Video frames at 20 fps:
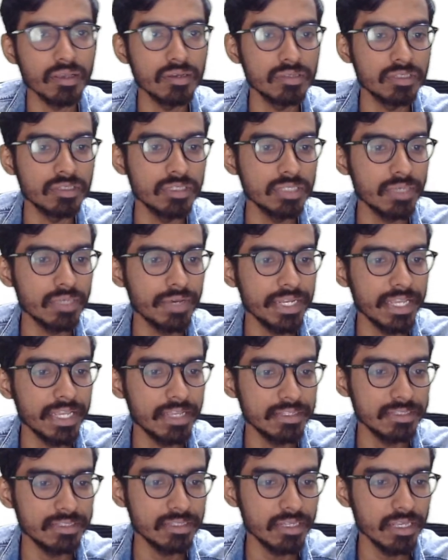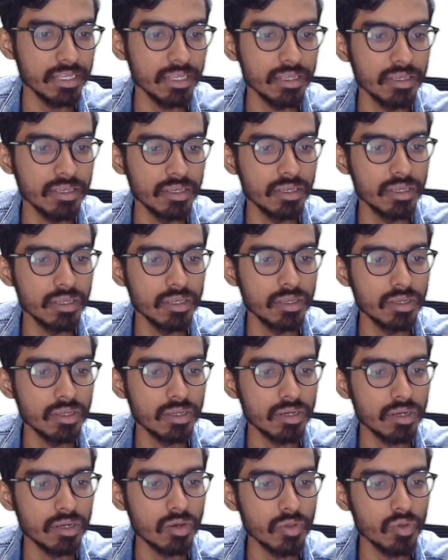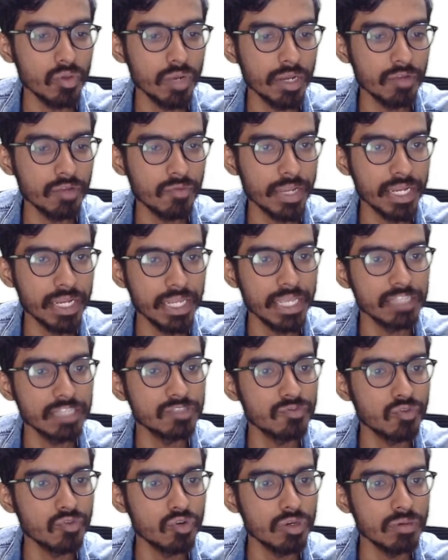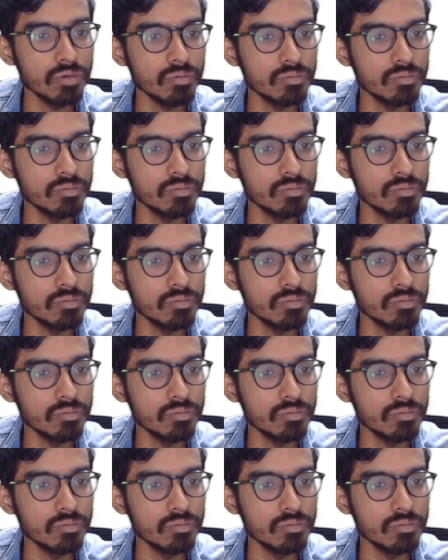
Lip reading: This is our s3. Now you need to find s4.